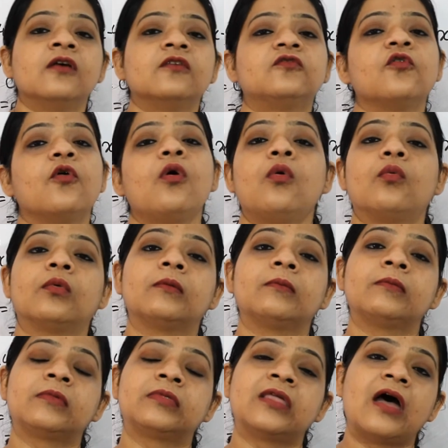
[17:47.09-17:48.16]
So
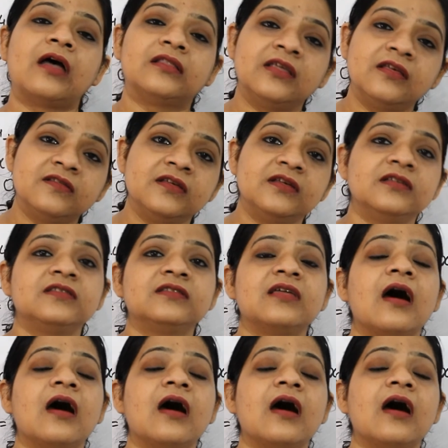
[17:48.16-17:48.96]
this is